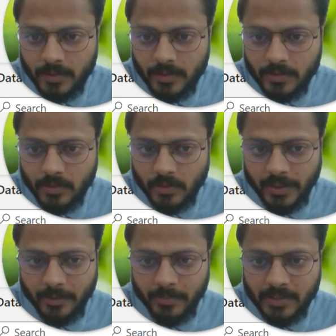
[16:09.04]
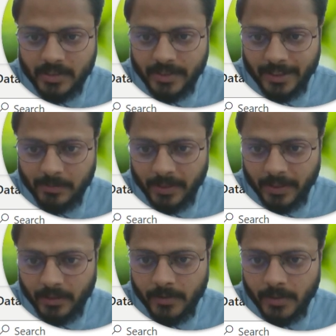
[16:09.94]
so let me just
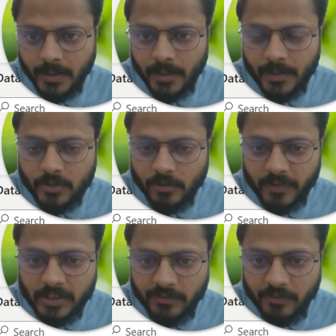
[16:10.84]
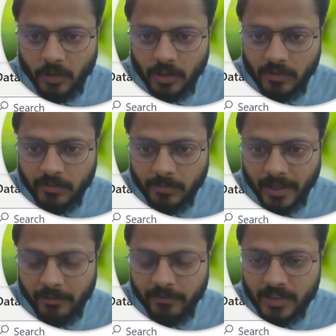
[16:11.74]
explain. So first of all,
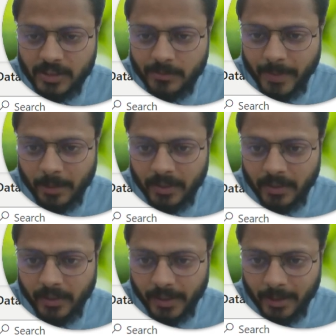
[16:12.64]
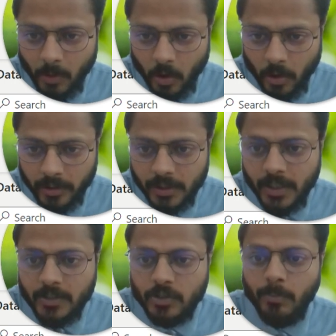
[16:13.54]
my first parameter in mod.
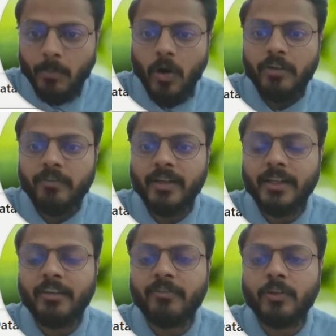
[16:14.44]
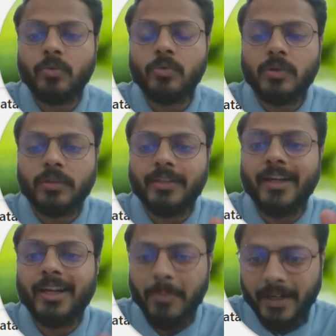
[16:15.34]
So mod will give you the
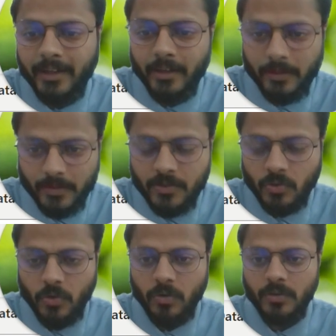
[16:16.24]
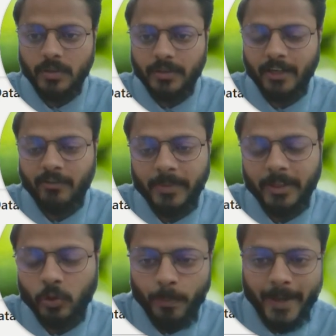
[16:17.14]
remainder. So there will be
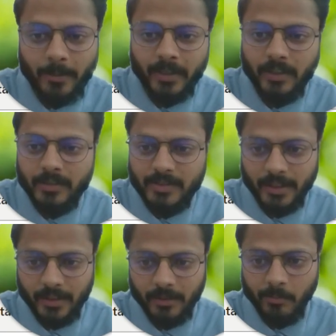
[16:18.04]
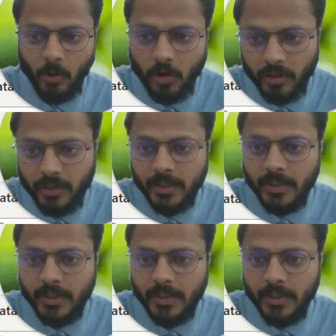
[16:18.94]
two parameters in mod,